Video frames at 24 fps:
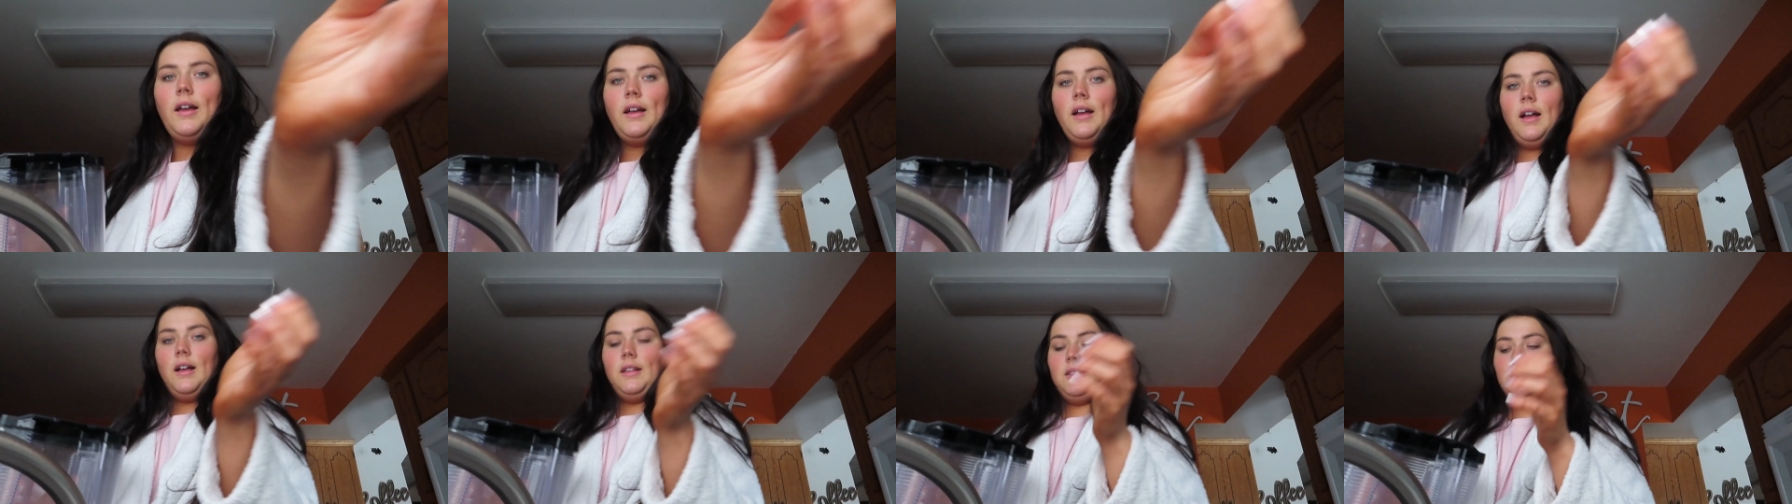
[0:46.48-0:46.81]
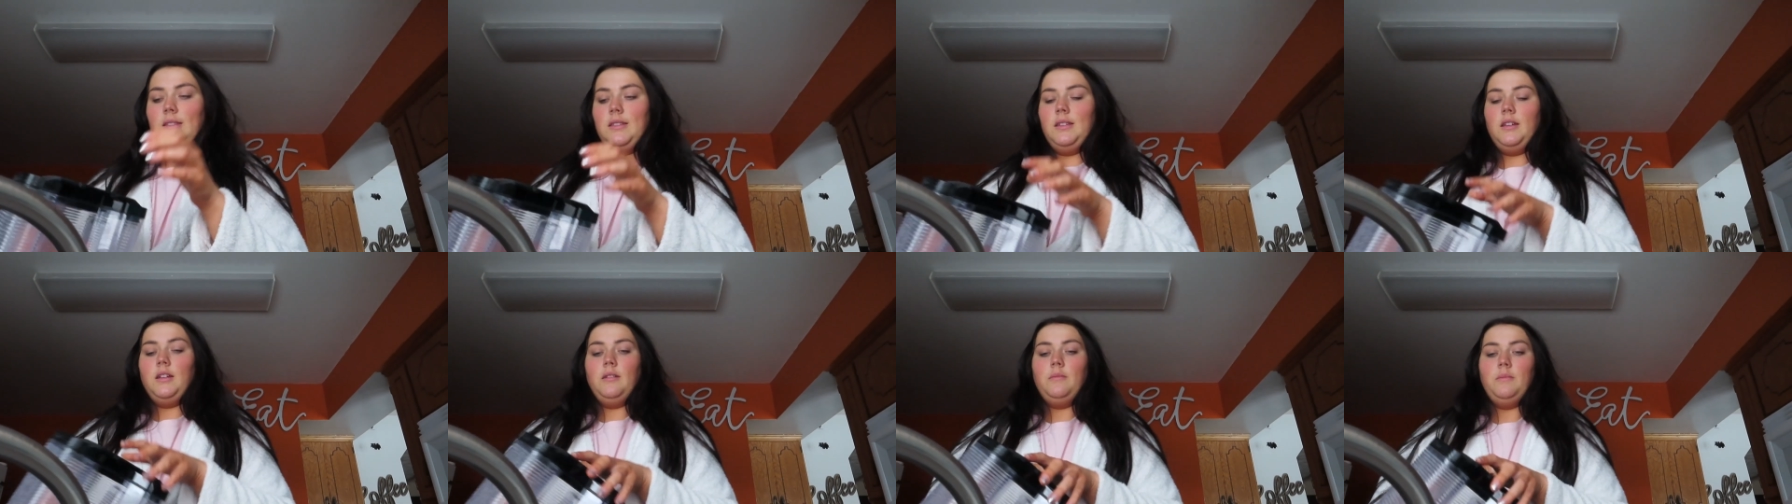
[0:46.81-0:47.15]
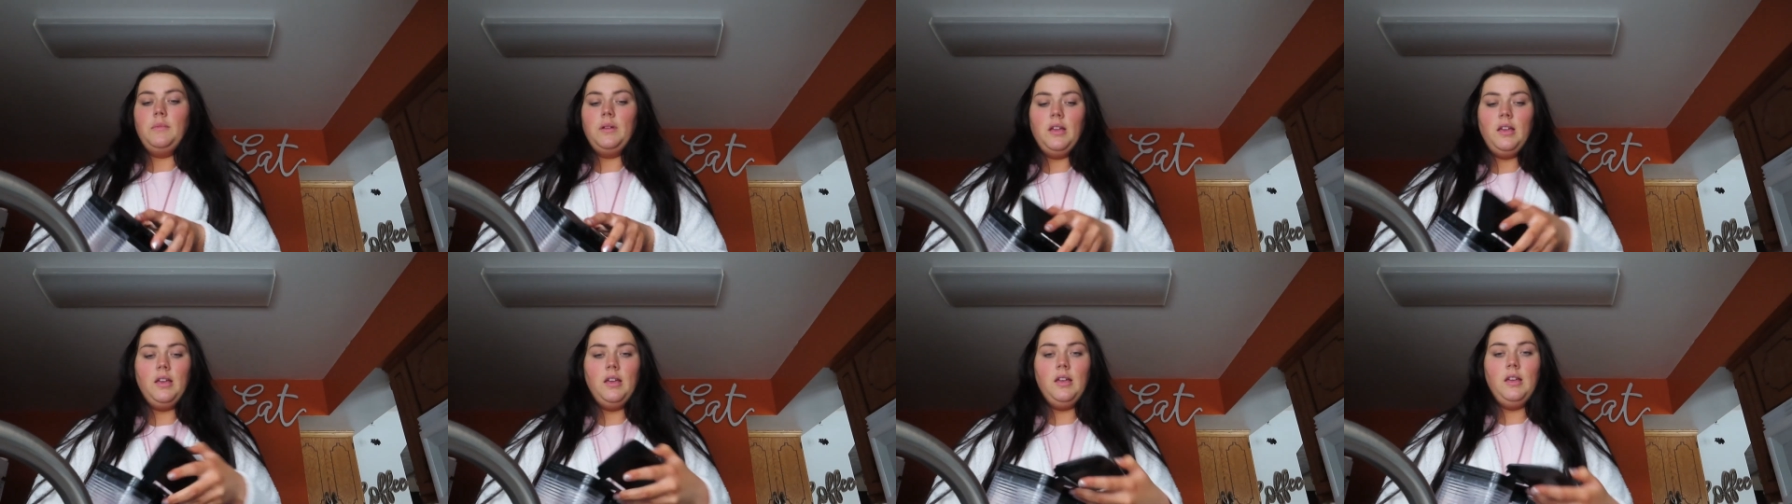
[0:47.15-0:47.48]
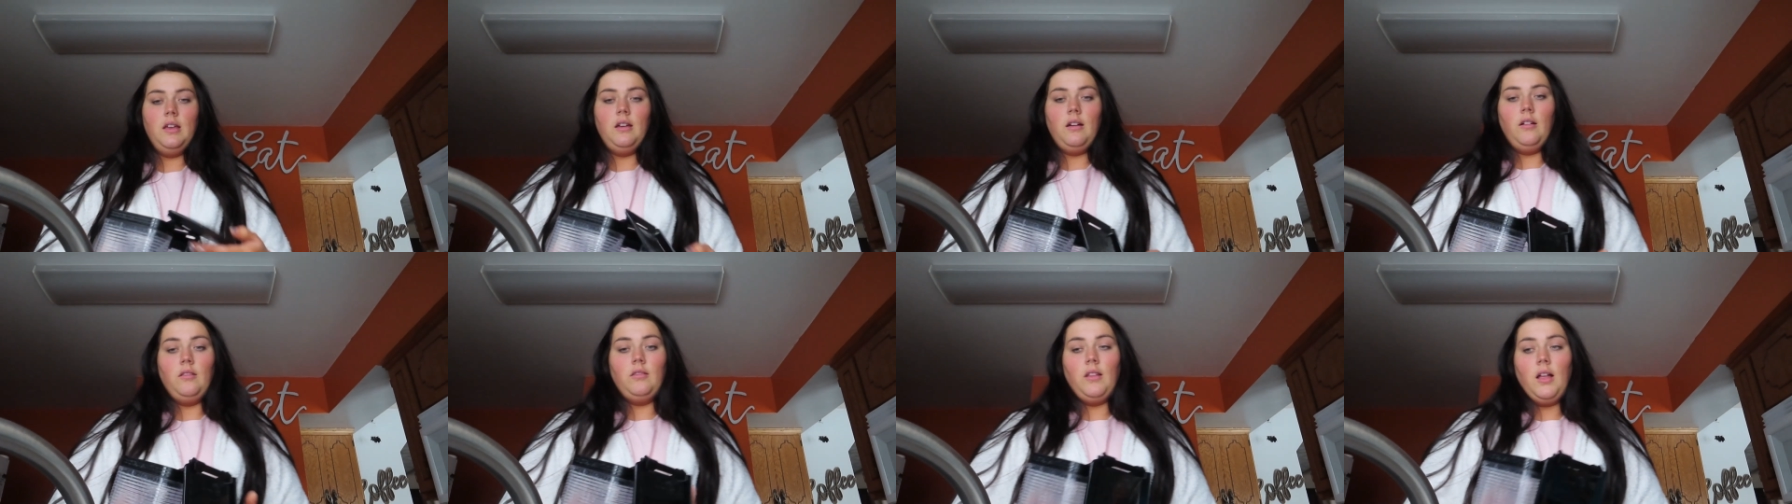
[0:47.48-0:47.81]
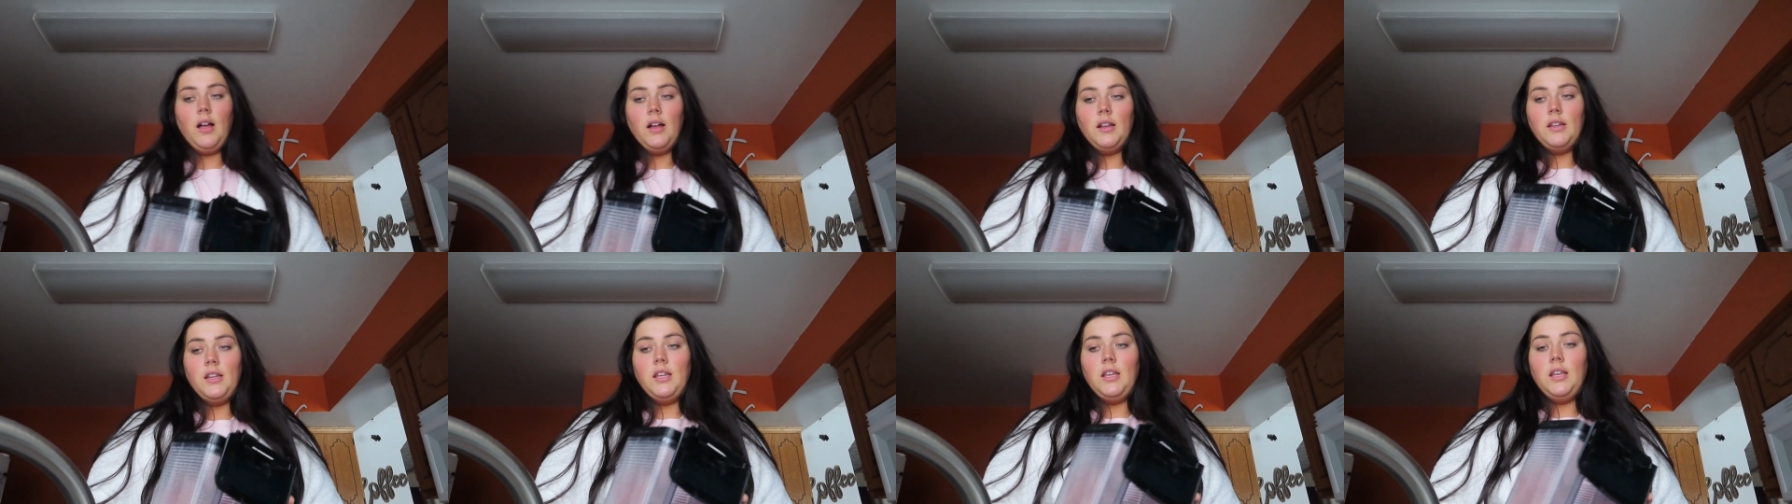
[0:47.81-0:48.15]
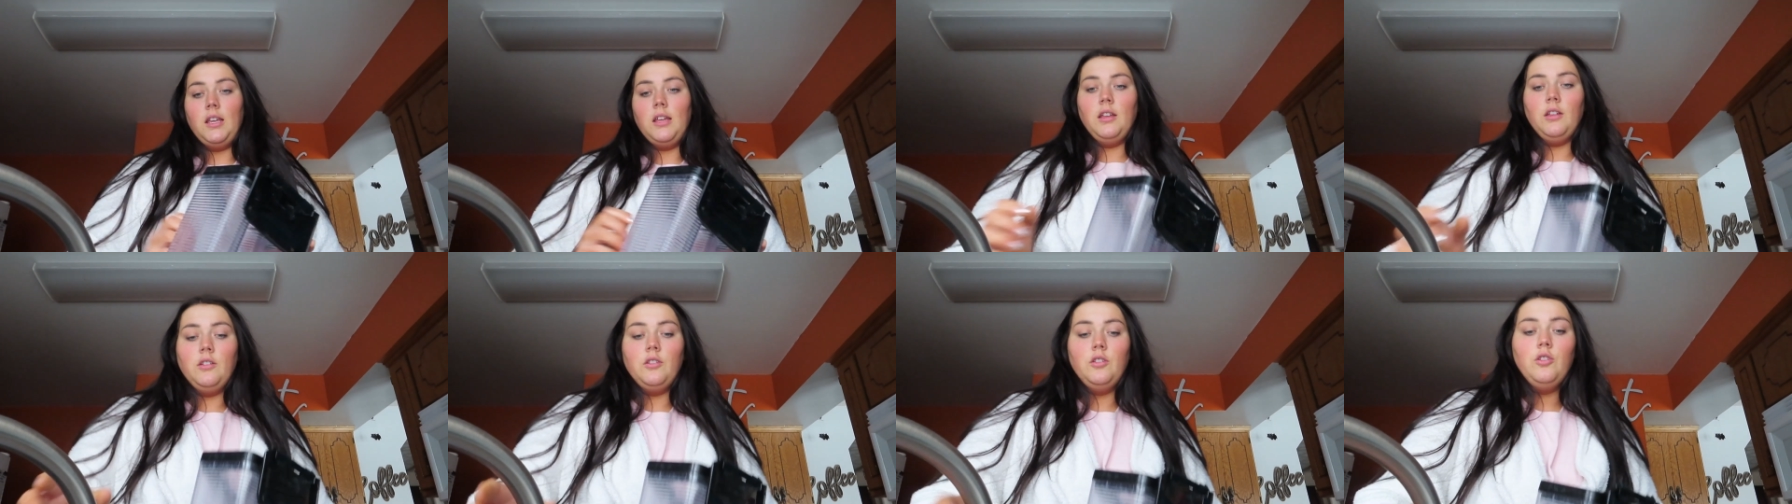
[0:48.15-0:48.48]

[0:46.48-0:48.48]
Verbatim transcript: I got some Alani